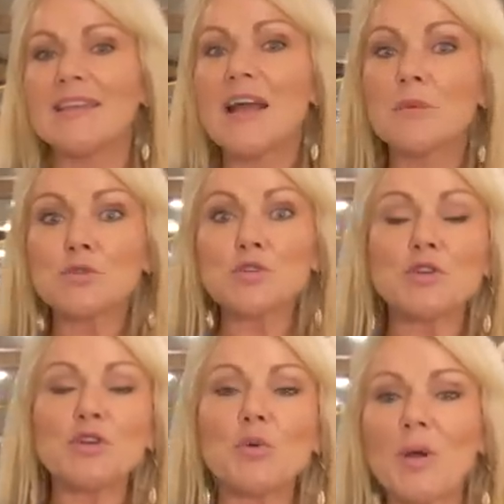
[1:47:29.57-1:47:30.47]
Now I'm
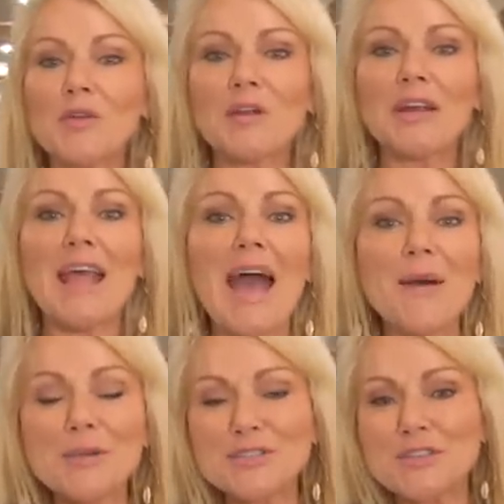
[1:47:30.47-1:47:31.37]
sure you're wondering
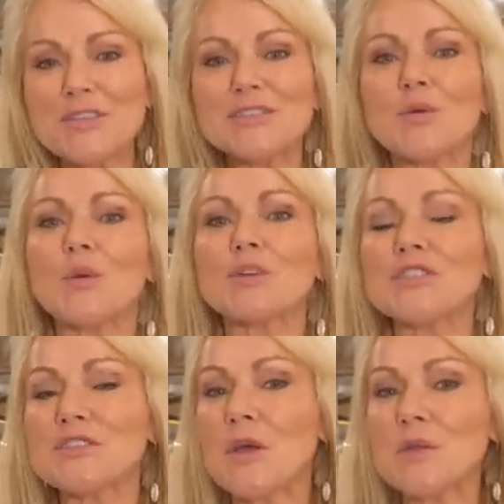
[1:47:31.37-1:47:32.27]
how much do these
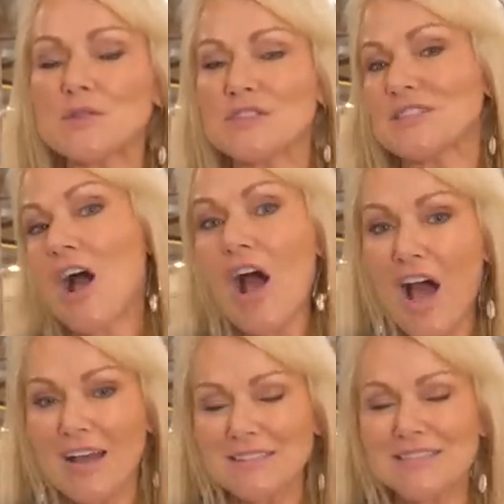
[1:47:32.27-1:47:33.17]
gorgeous coaches
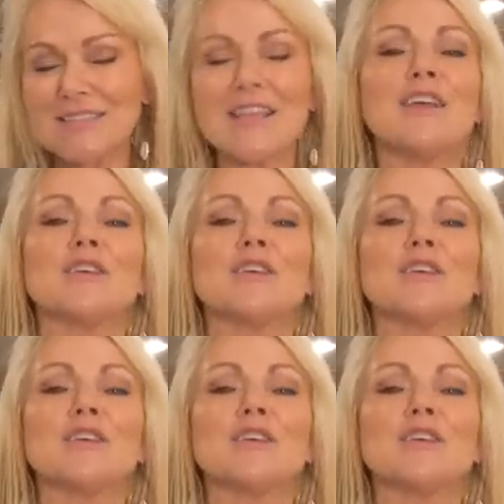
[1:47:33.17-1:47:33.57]
cost?